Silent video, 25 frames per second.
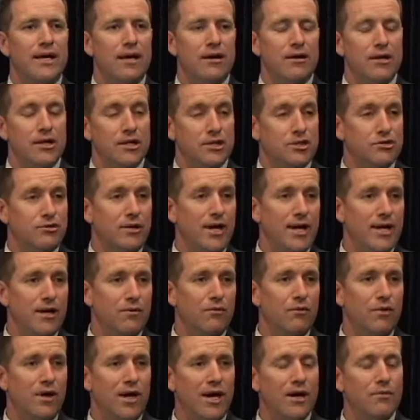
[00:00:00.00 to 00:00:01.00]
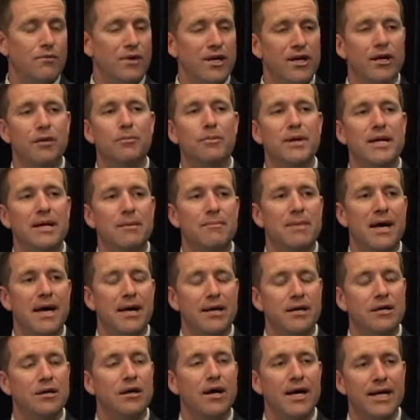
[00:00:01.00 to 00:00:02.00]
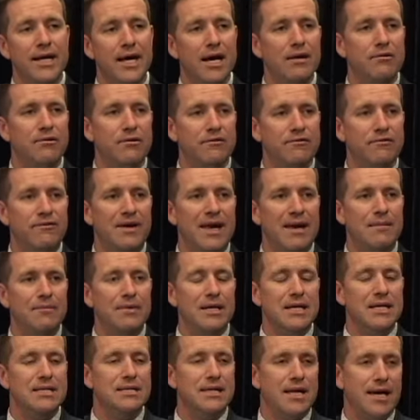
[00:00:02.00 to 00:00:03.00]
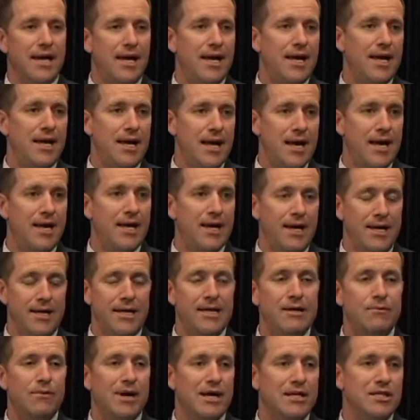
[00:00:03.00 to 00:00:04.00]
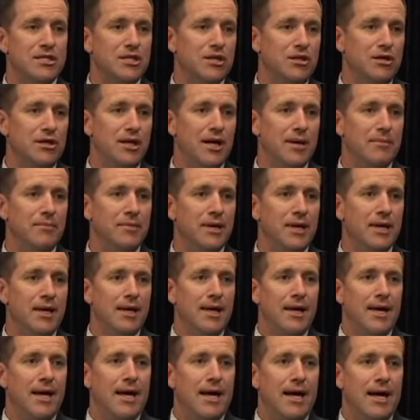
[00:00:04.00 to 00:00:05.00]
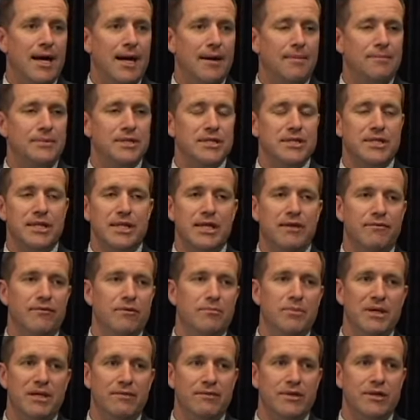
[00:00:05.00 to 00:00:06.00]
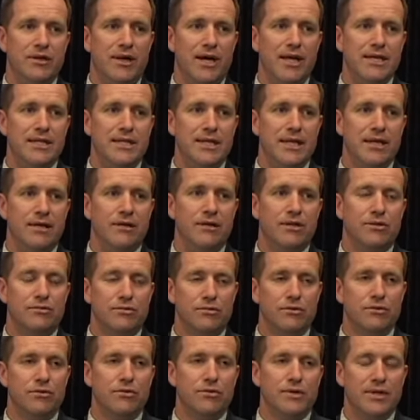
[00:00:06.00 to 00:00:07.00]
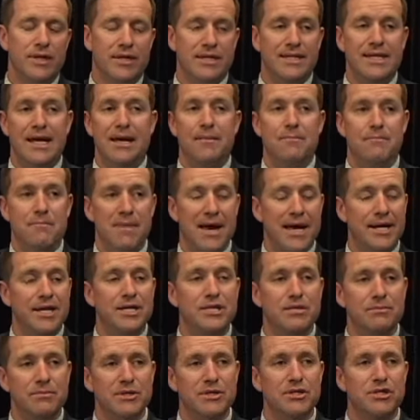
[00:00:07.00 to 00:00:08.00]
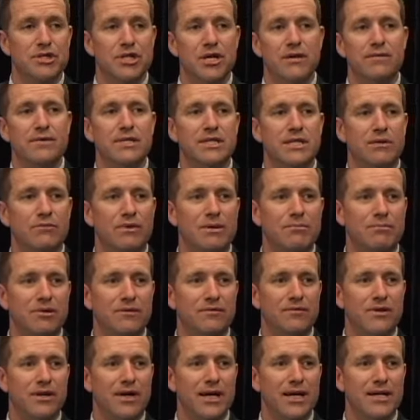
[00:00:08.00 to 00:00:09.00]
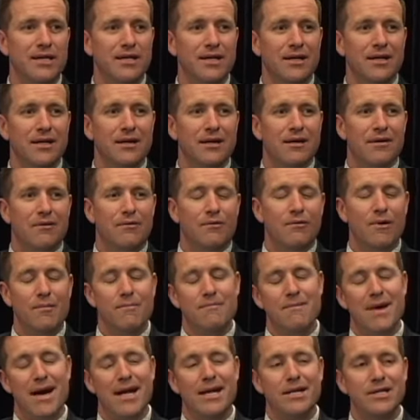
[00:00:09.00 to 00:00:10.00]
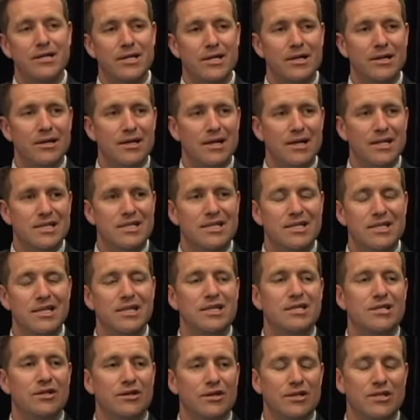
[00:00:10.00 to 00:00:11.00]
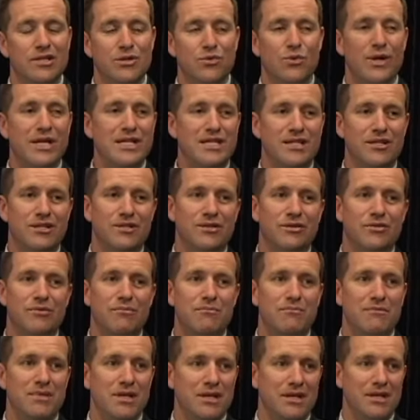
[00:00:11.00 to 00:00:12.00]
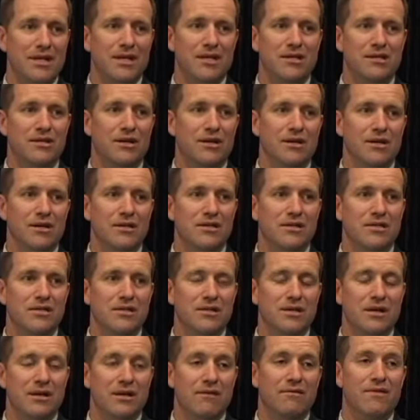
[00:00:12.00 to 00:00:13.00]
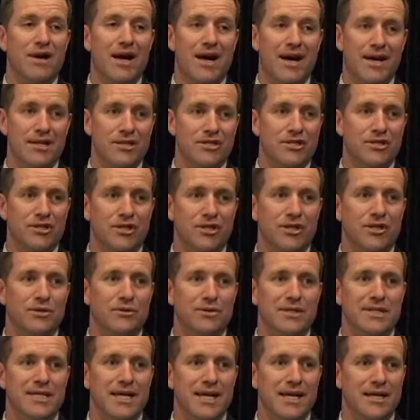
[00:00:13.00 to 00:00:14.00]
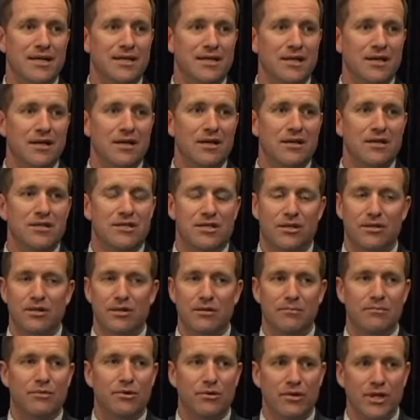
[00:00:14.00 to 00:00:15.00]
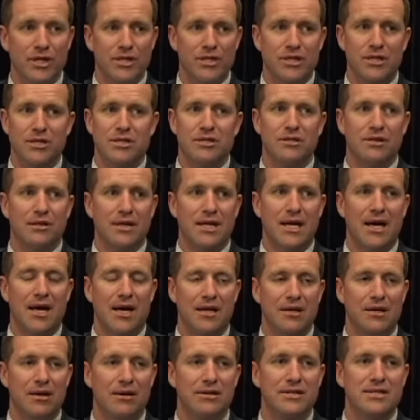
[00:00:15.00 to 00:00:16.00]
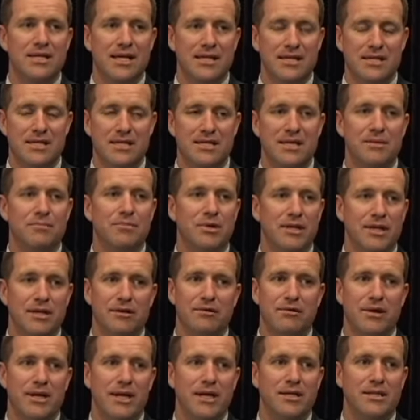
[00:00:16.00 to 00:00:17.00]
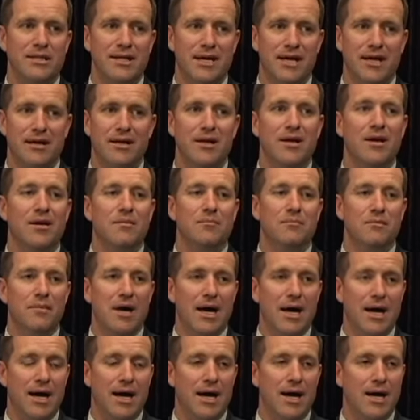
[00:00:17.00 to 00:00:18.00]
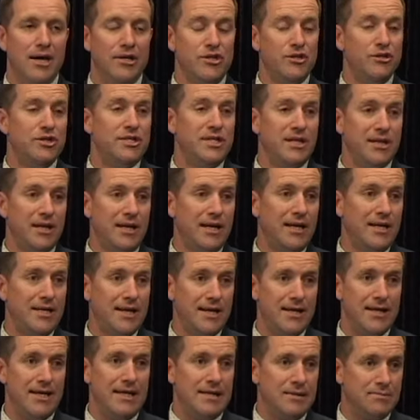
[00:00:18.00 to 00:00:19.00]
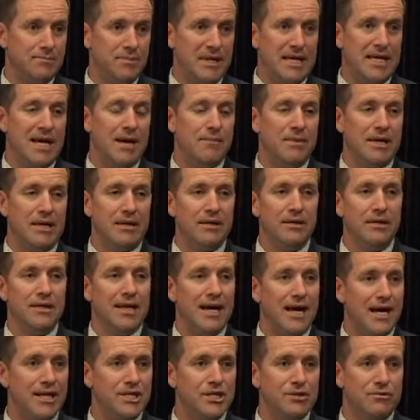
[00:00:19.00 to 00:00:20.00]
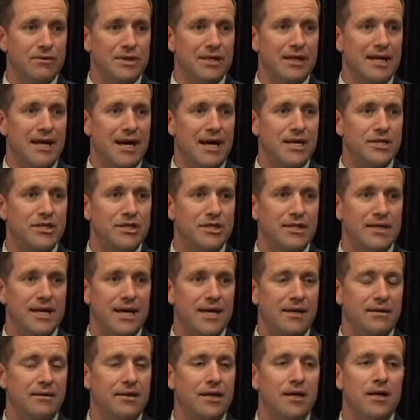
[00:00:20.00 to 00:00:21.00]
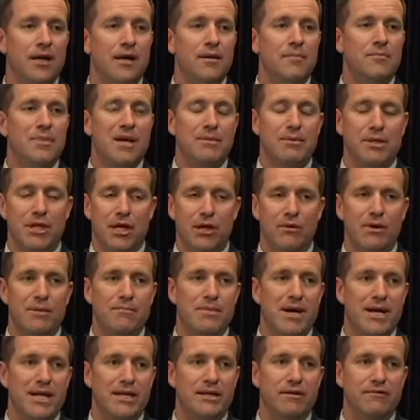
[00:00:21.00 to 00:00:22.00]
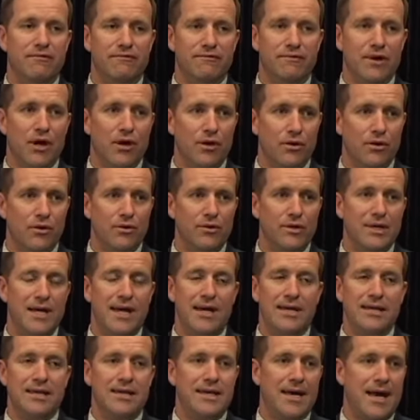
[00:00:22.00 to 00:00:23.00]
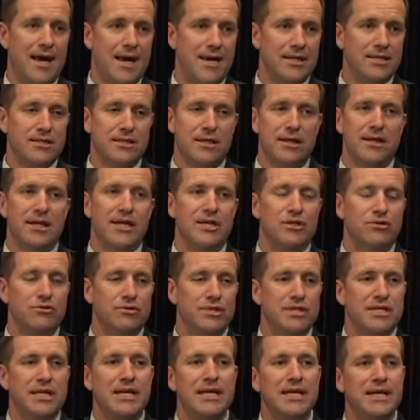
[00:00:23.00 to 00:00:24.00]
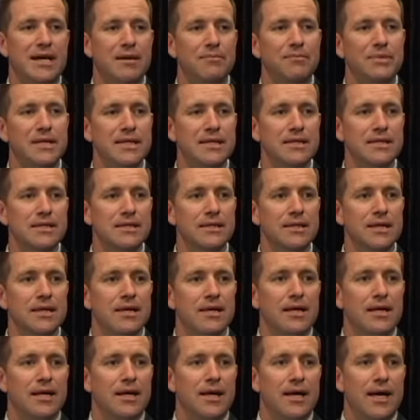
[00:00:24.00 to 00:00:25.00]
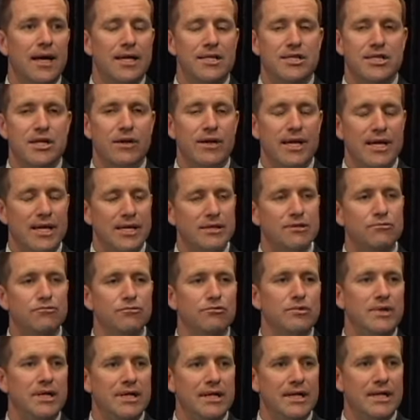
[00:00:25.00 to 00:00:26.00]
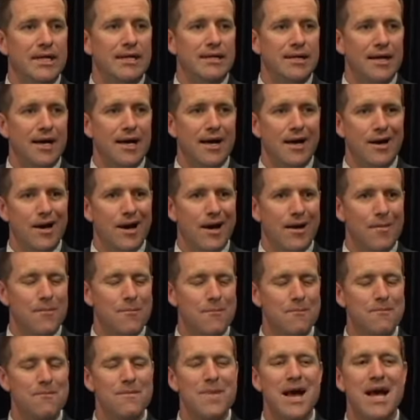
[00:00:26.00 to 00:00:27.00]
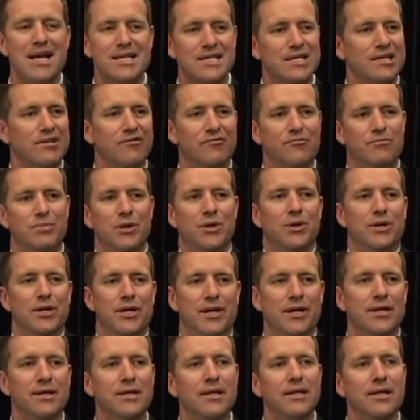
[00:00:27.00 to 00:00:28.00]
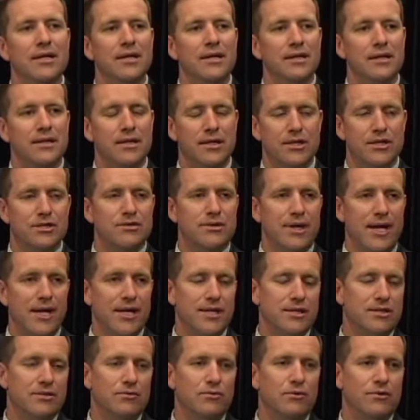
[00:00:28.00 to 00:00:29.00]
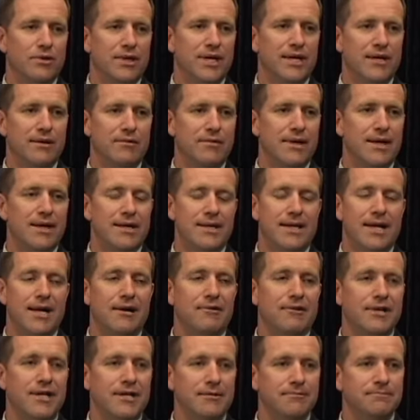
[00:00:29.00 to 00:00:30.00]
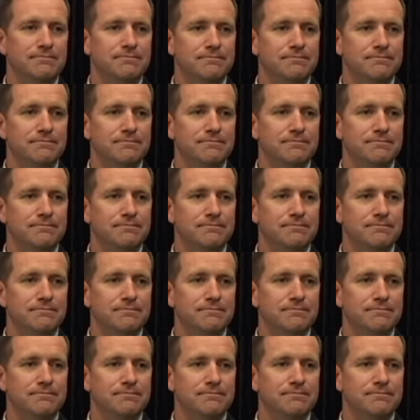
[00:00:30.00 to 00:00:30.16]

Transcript: Australia-wide, we're helping about 900 families at any one time. Just to give you a bit of an idea, through the debt management service that we provide, we're managing just on $22 million of unsecured debt. So not mortgages, not car loans, that's simply credit debt. Utility debt is becoming larger and larger now. People owing money to phone and gas and electricity companies. And so it is really a massive burden that Australians are walking around carrying.